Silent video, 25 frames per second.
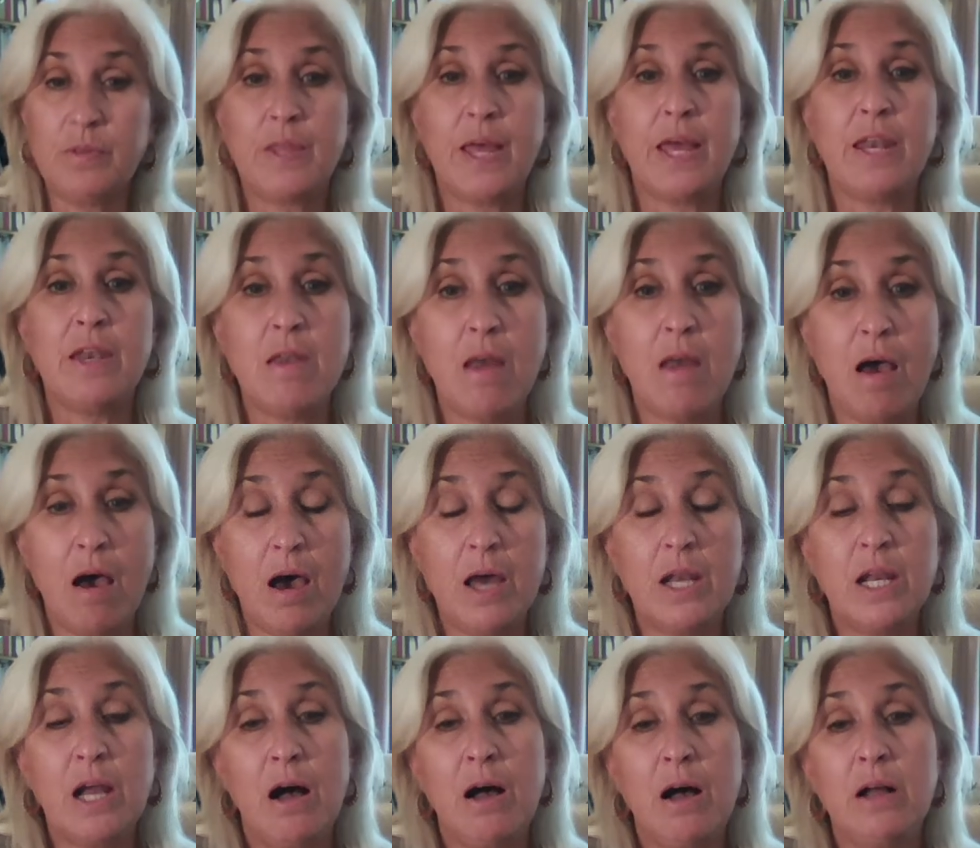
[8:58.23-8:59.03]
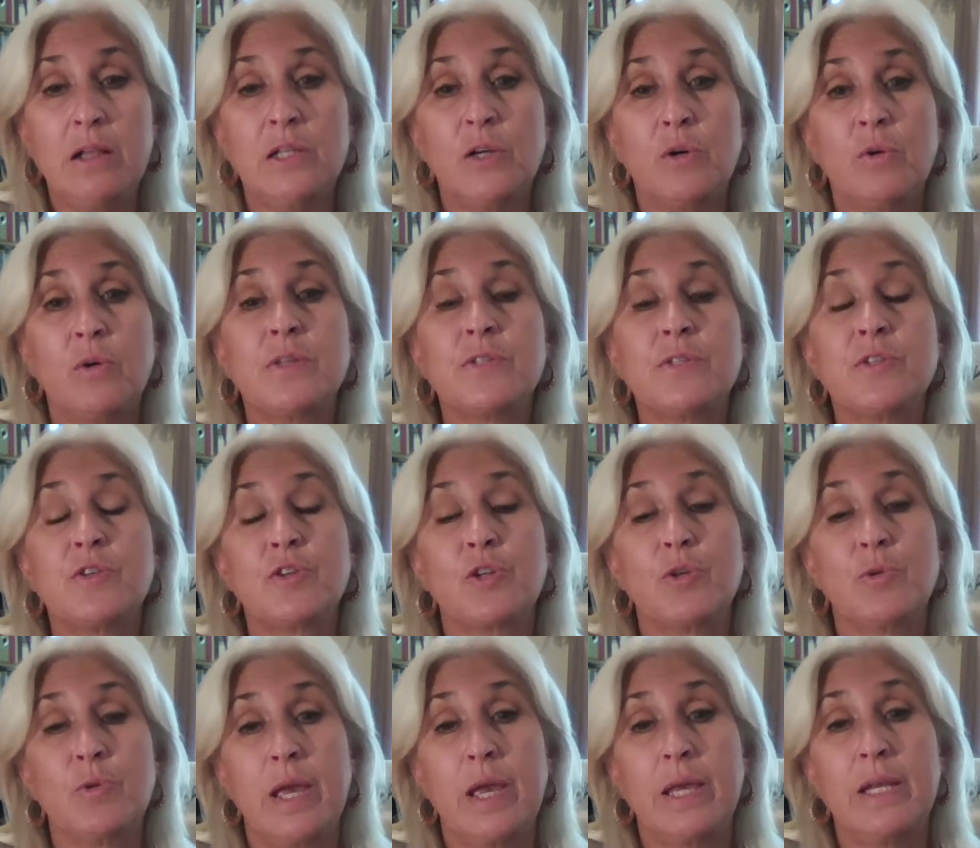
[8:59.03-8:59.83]
that not all oils are
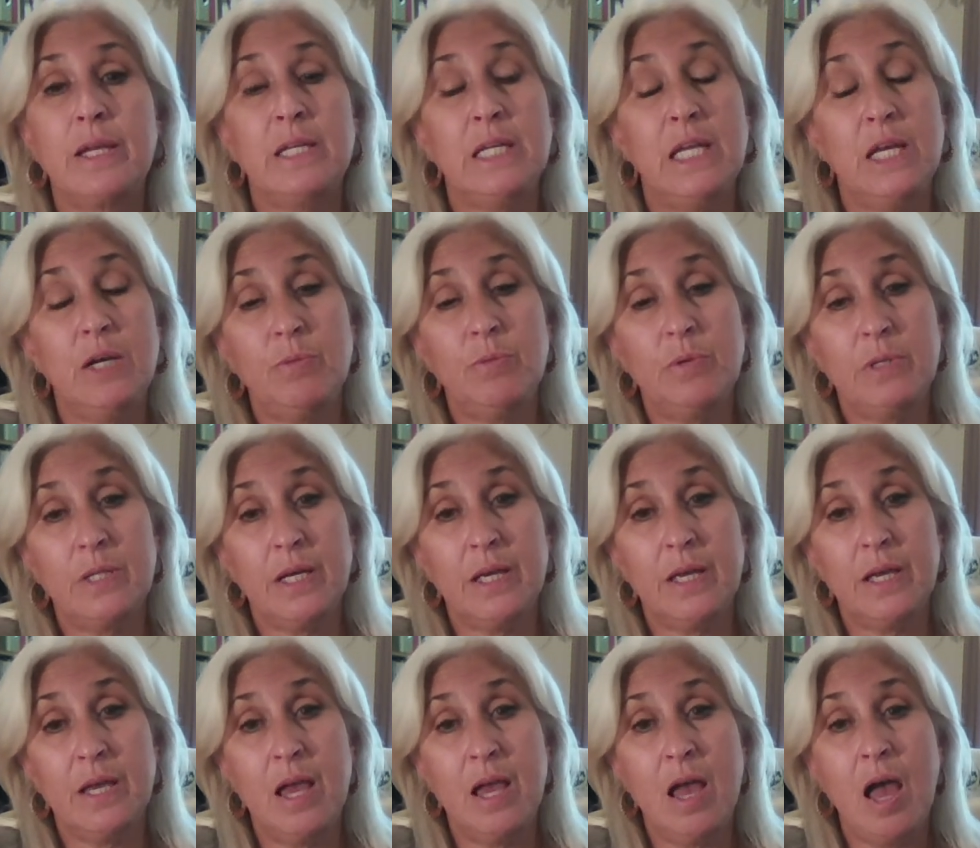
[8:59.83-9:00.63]
created equally.